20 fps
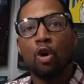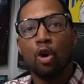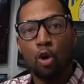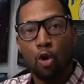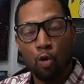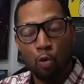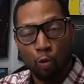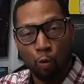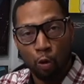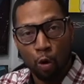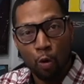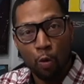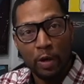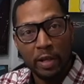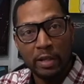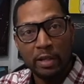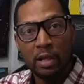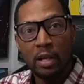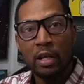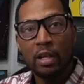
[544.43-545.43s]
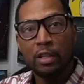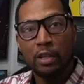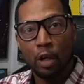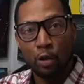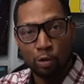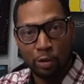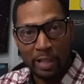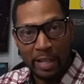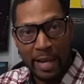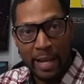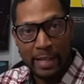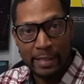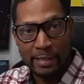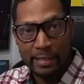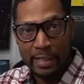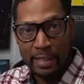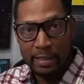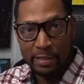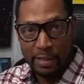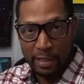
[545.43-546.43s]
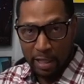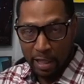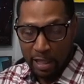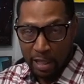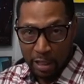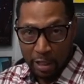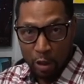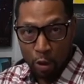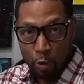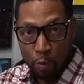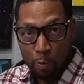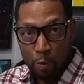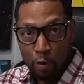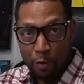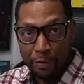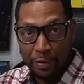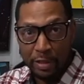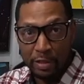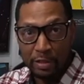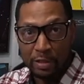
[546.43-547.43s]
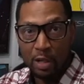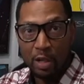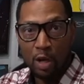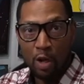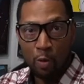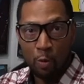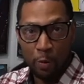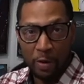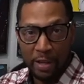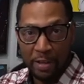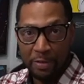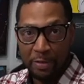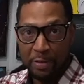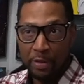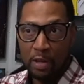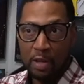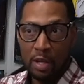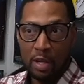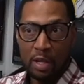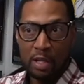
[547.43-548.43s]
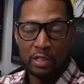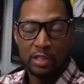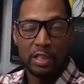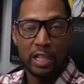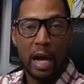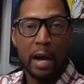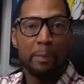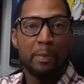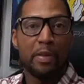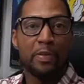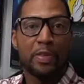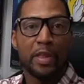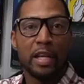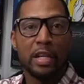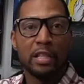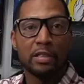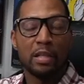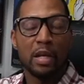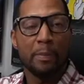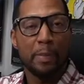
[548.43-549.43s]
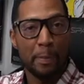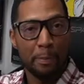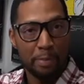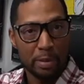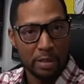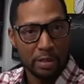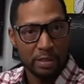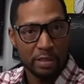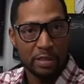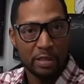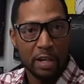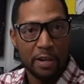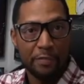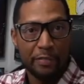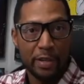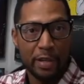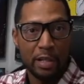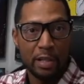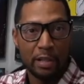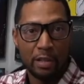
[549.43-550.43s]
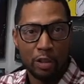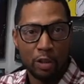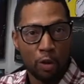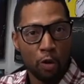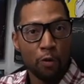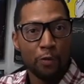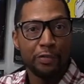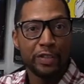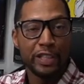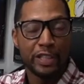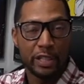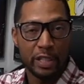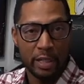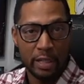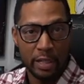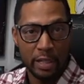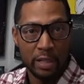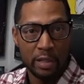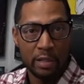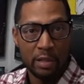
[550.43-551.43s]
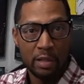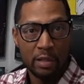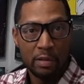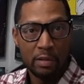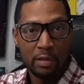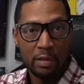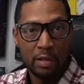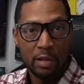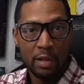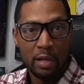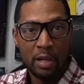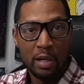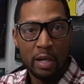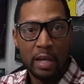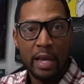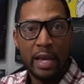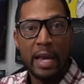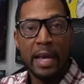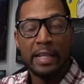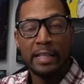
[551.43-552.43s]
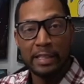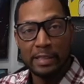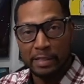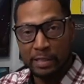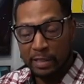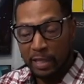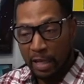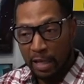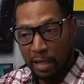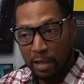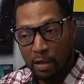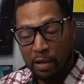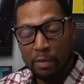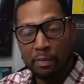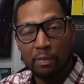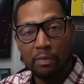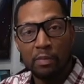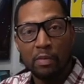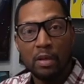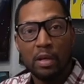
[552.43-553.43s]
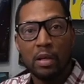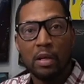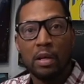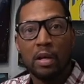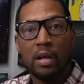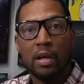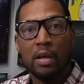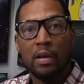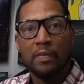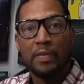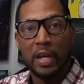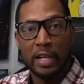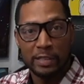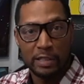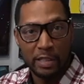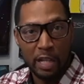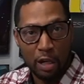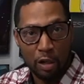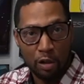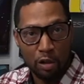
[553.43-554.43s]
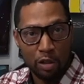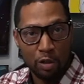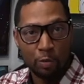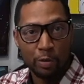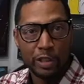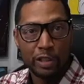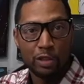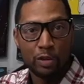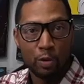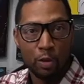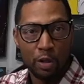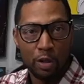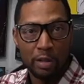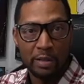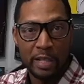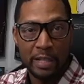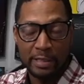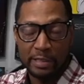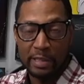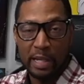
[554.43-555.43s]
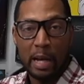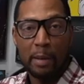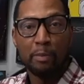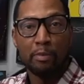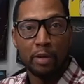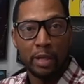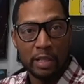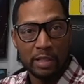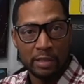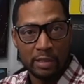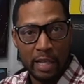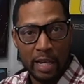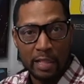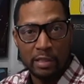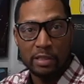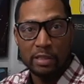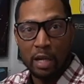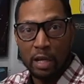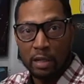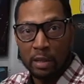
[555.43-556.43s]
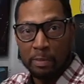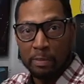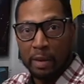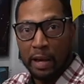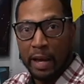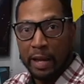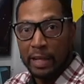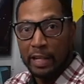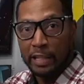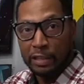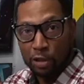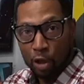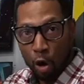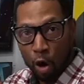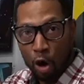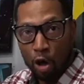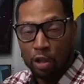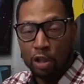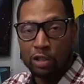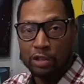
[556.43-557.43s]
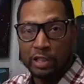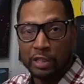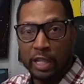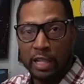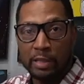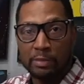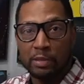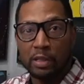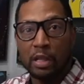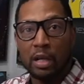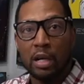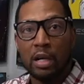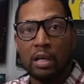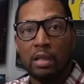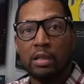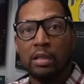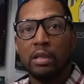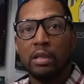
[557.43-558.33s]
who ruined those last DCEU movies with chopping things up and putting stuff in, goofy shit in. And it's him that's not going to restore it. That's not bringing Zack Snyder back. It's all on James Gunn.